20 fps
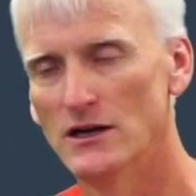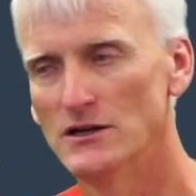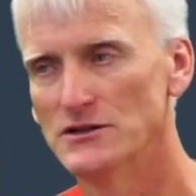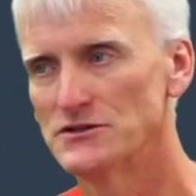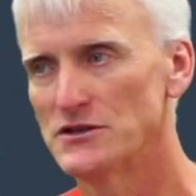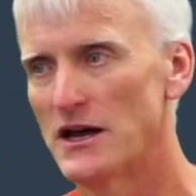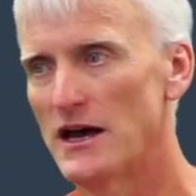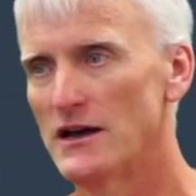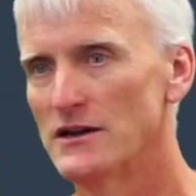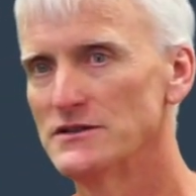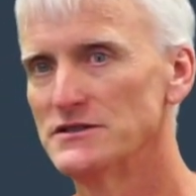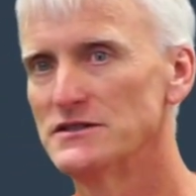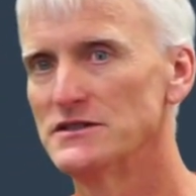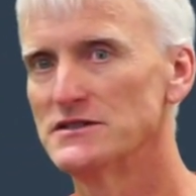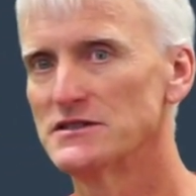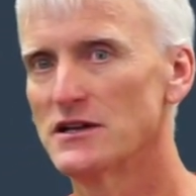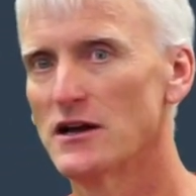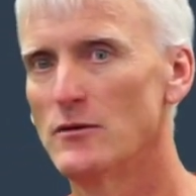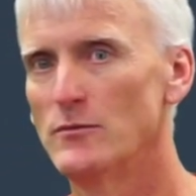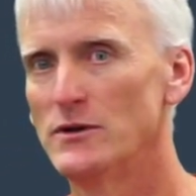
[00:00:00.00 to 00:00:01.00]
So how does
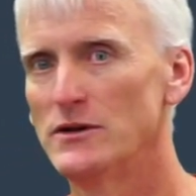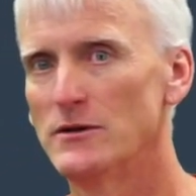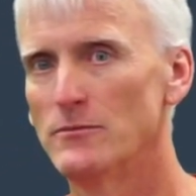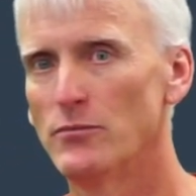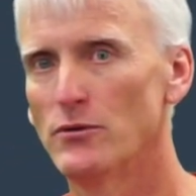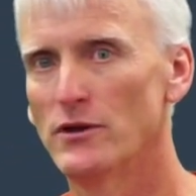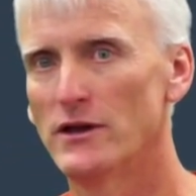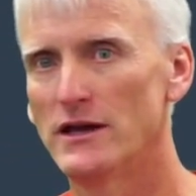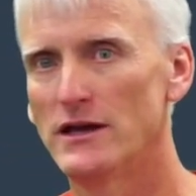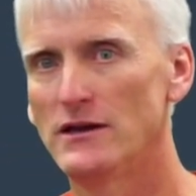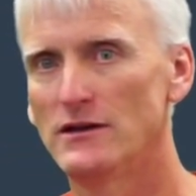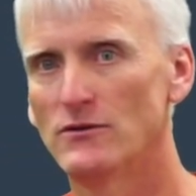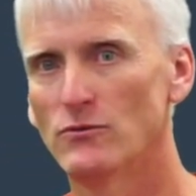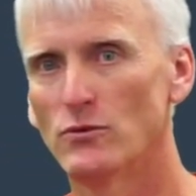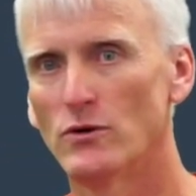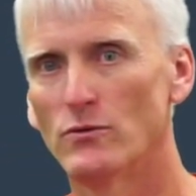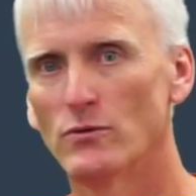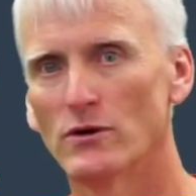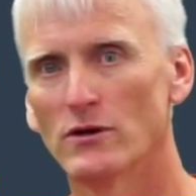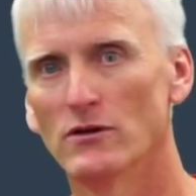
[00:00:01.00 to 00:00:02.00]
this come into play
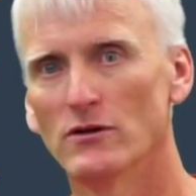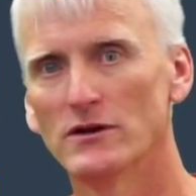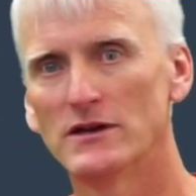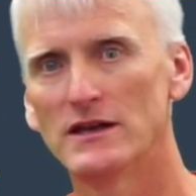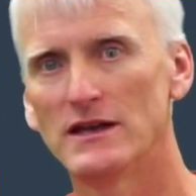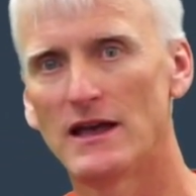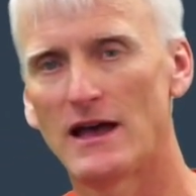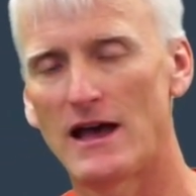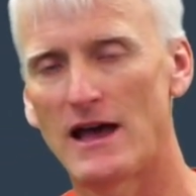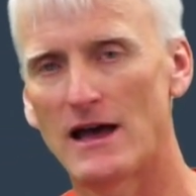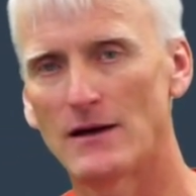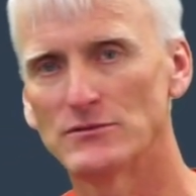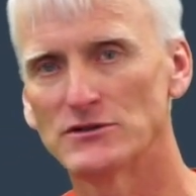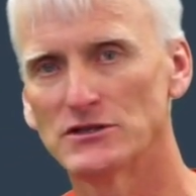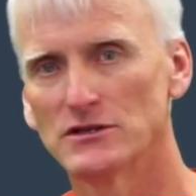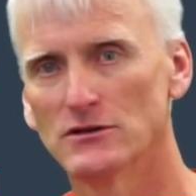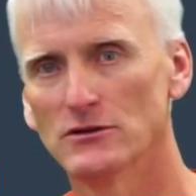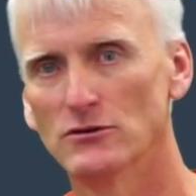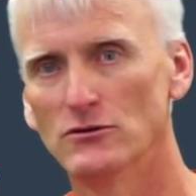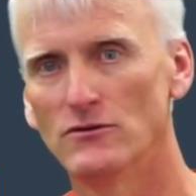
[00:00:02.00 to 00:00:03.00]
when we're looking at
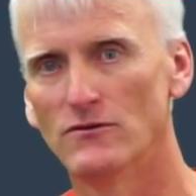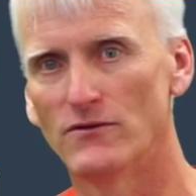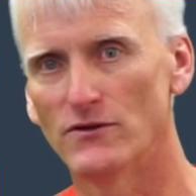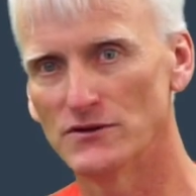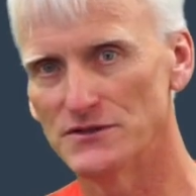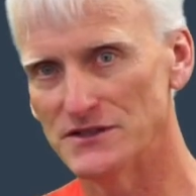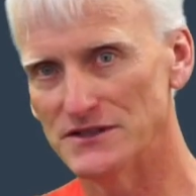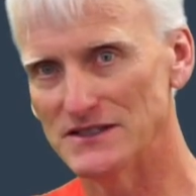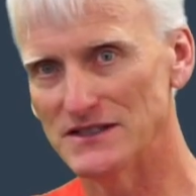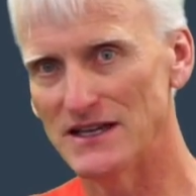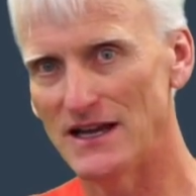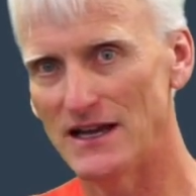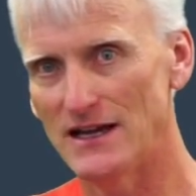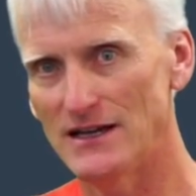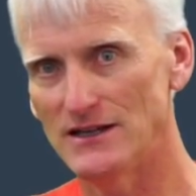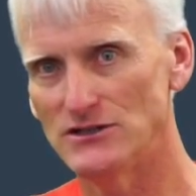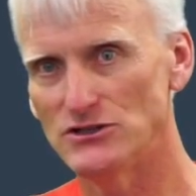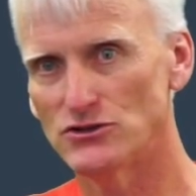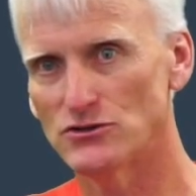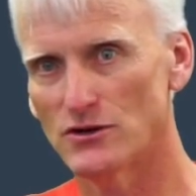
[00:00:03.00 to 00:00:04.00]
absolute versus
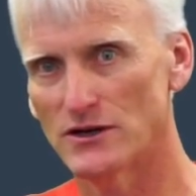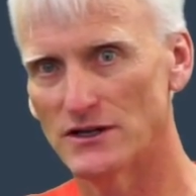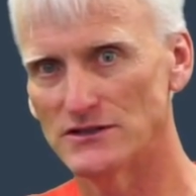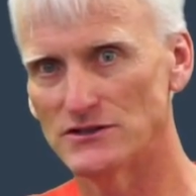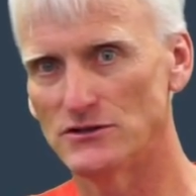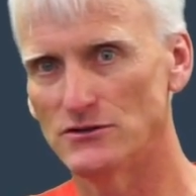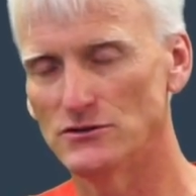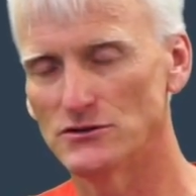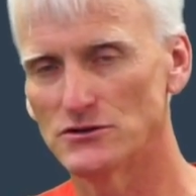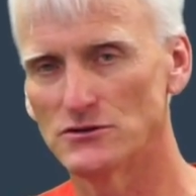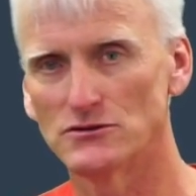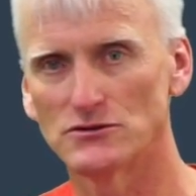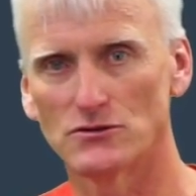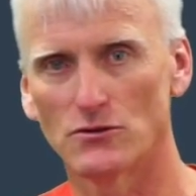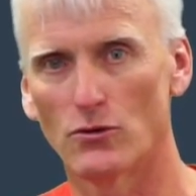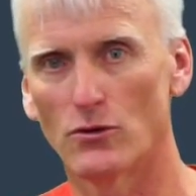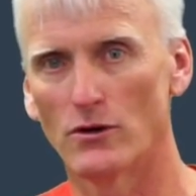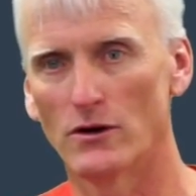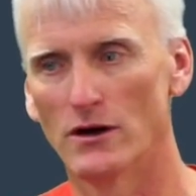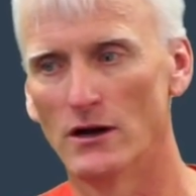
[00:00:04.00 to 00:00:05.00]
gauge transducers,
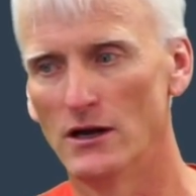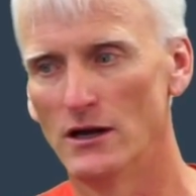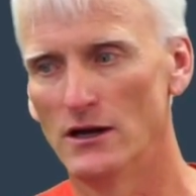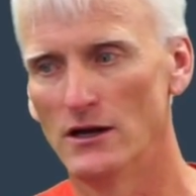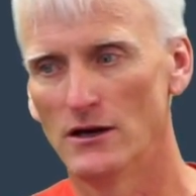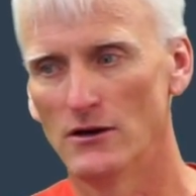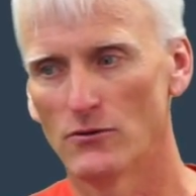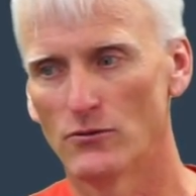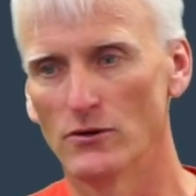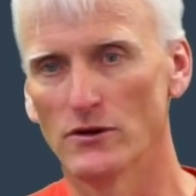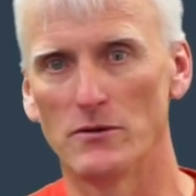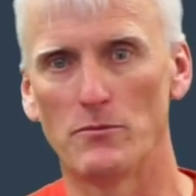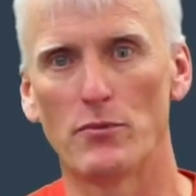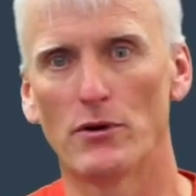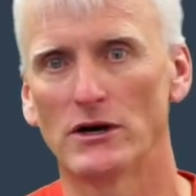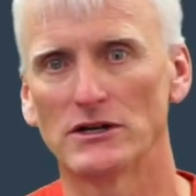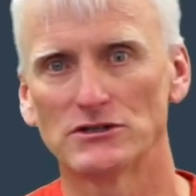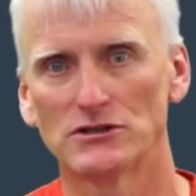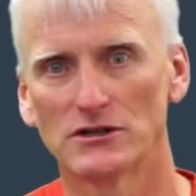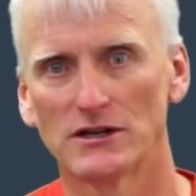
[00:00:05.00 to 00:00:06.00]
or really
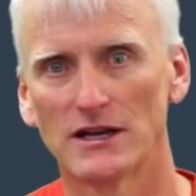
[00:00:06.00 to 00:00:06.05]
pressure